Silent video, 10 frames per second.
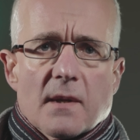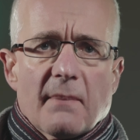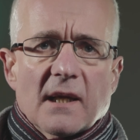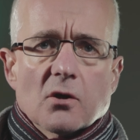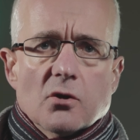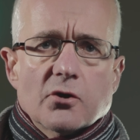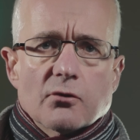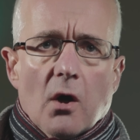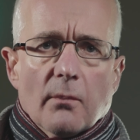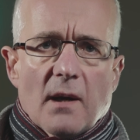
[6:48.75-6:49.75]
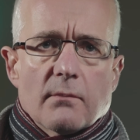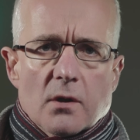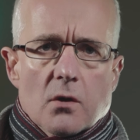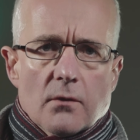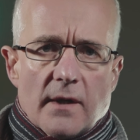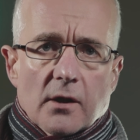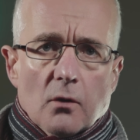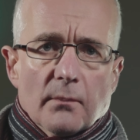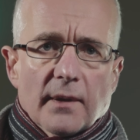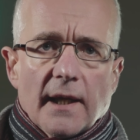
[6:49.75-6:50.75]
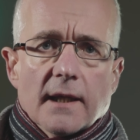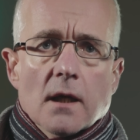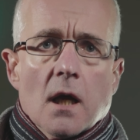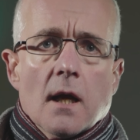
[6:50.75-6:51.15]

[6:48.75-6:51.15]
the Big Drop Brewery Company.